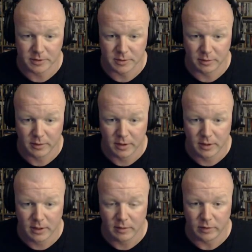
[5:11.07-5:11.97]
So
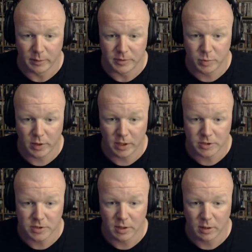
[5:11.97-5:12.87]
flip the
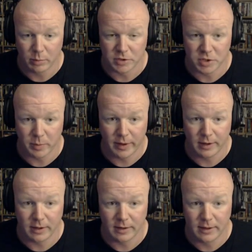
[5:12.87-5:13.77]
switch, push the
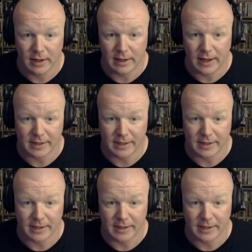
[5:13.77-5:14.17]
button, lights